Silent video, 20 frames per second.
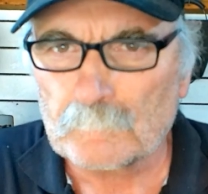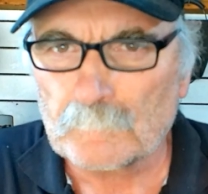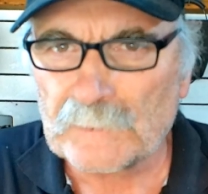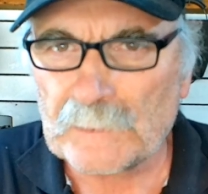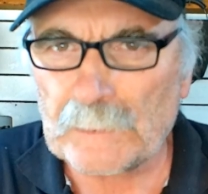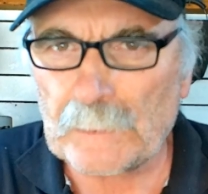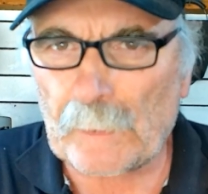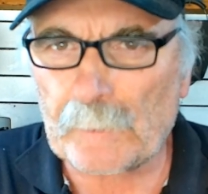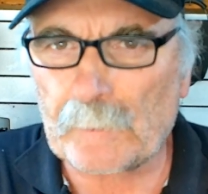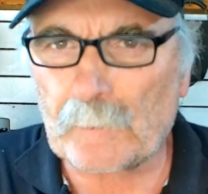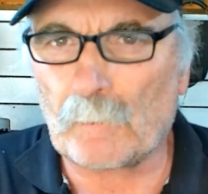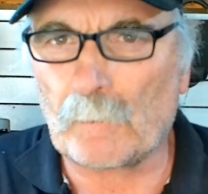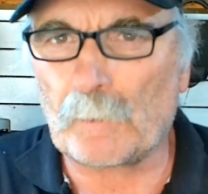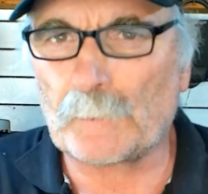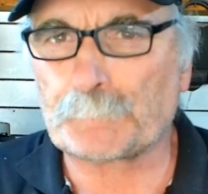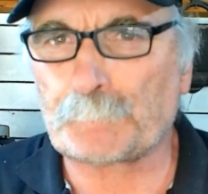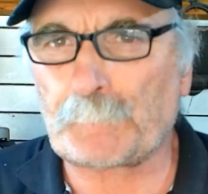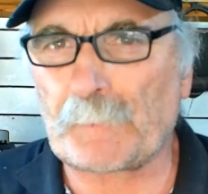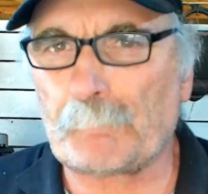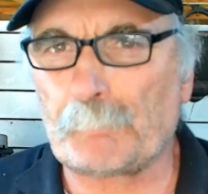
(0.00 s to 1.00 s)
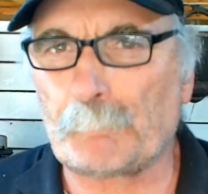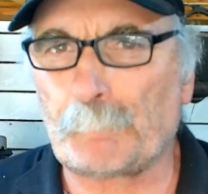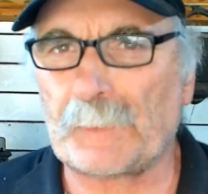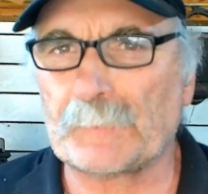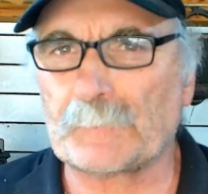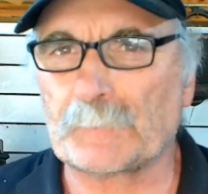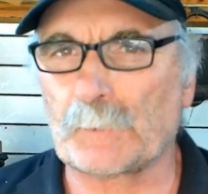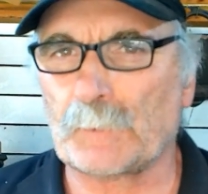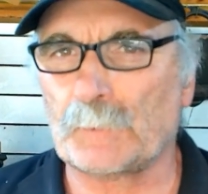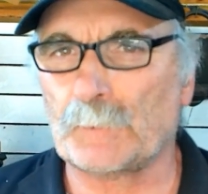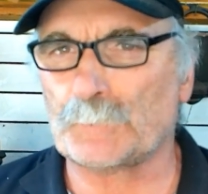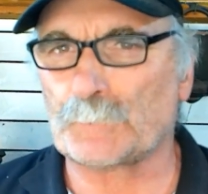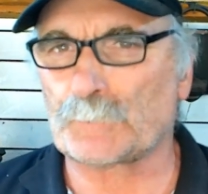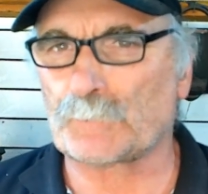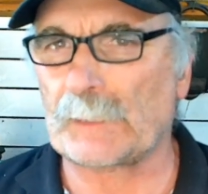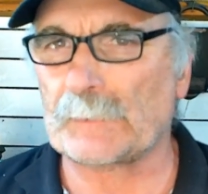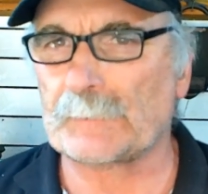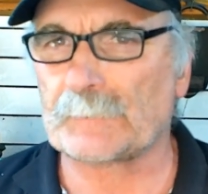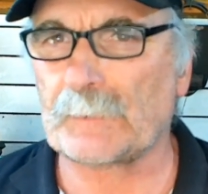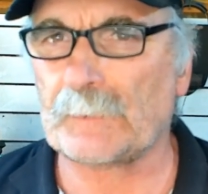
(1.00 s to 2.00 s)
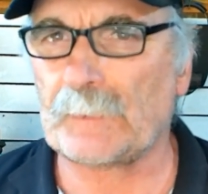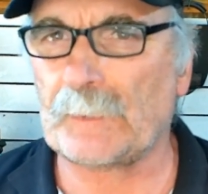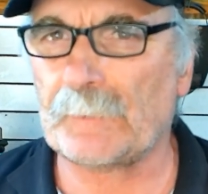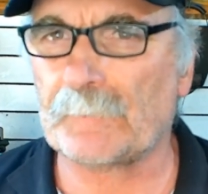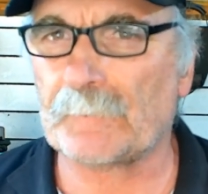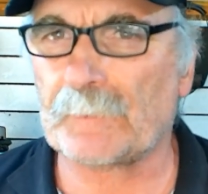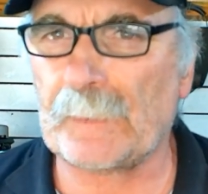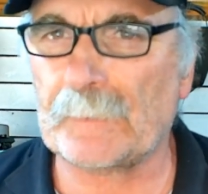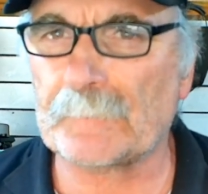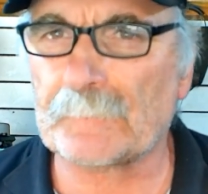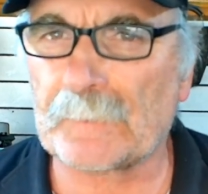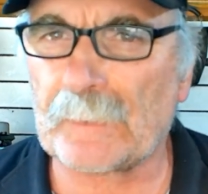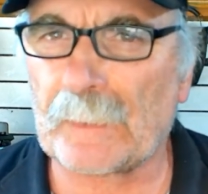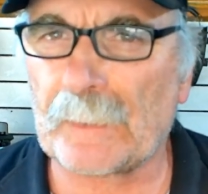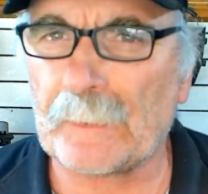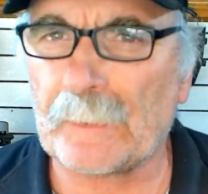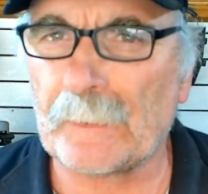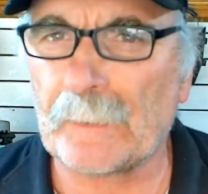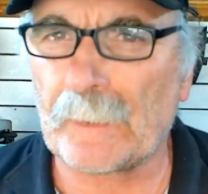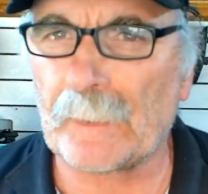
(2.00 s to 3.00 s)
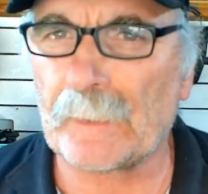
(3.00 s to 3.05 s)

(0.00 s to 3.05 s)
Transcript: G'day guys, Pete's Tools, great to see you here again today.